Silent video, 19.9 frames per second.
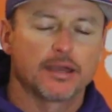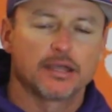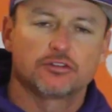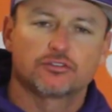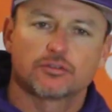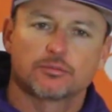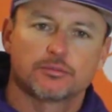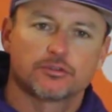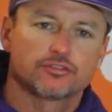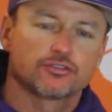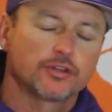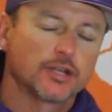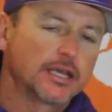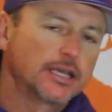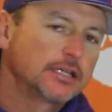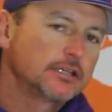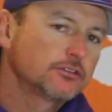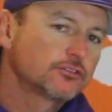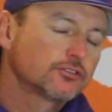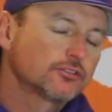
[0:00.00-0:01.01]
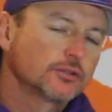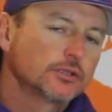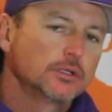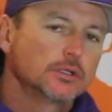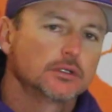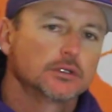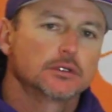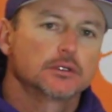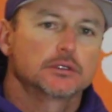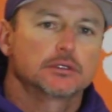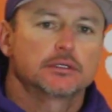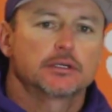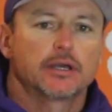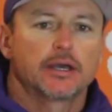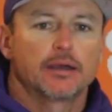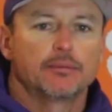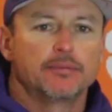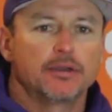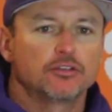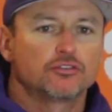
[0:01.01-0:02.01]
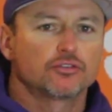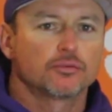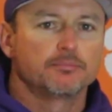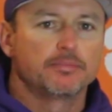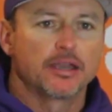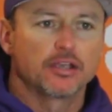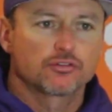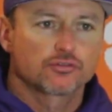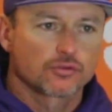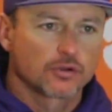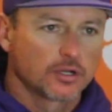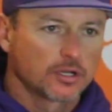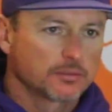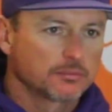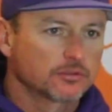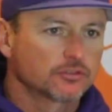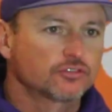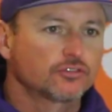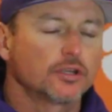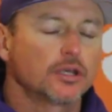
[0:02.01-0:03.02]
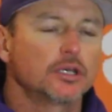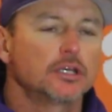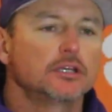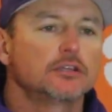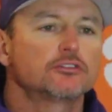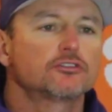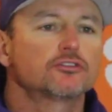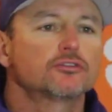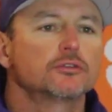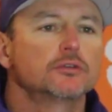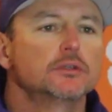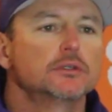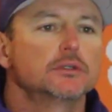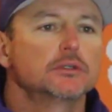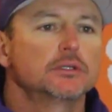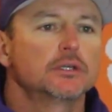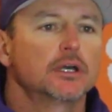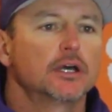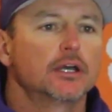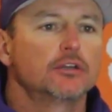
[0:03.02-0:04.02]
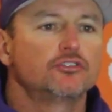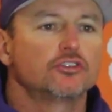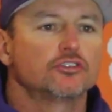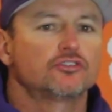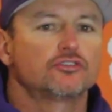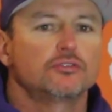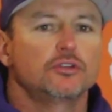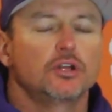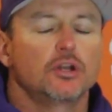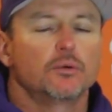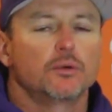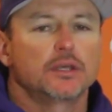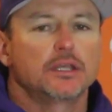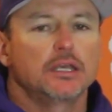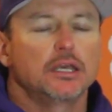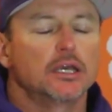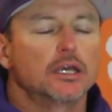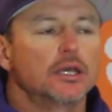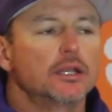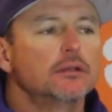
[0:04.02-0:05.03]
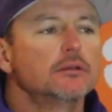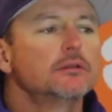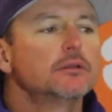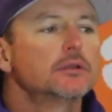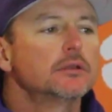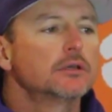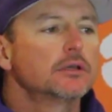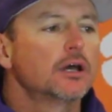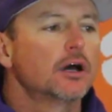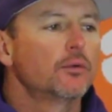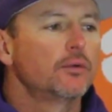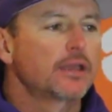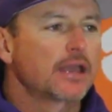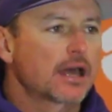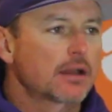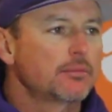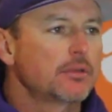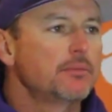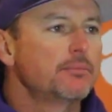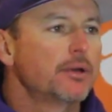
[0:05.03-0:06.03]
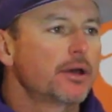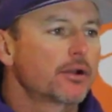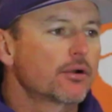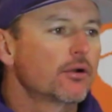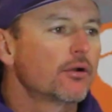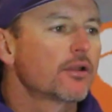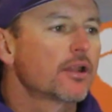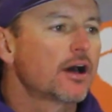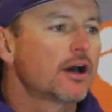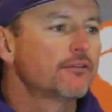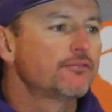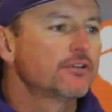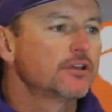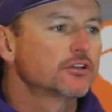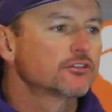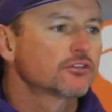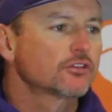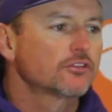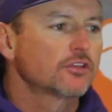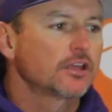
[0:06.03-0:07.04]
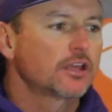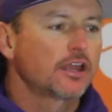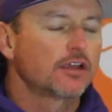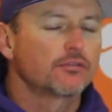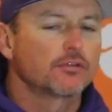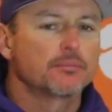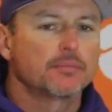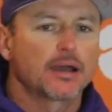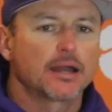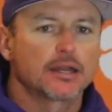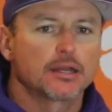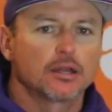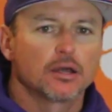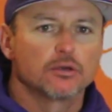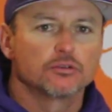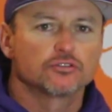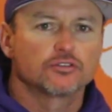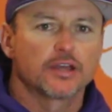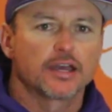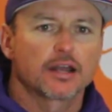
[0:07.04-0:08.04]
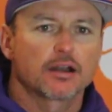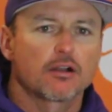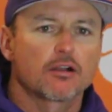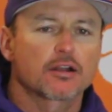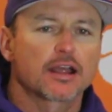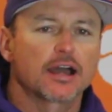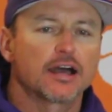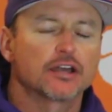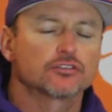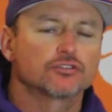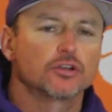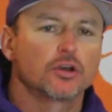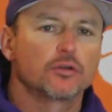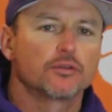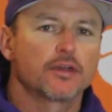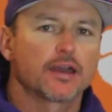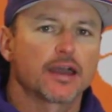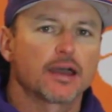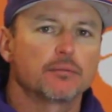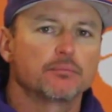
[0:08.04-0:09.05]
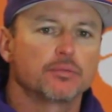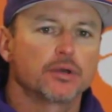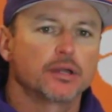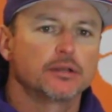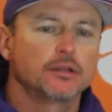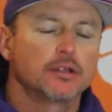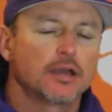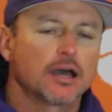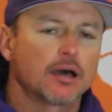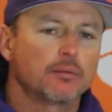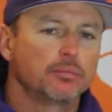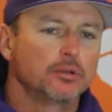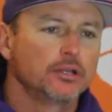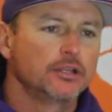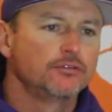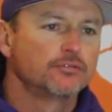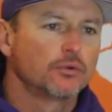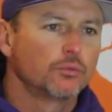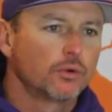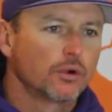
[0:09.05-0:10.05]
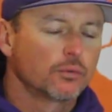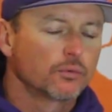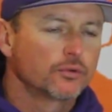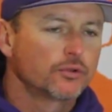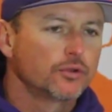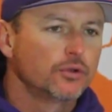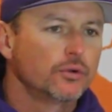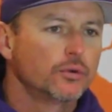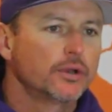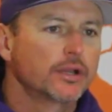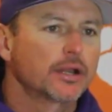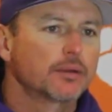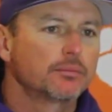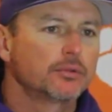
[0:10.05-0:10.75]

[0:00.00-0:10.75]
Made some mistakes, made some base running mistakes. We got to be better on offense. I think everybody knows that. Our guys know that, but I believe in what we're doing.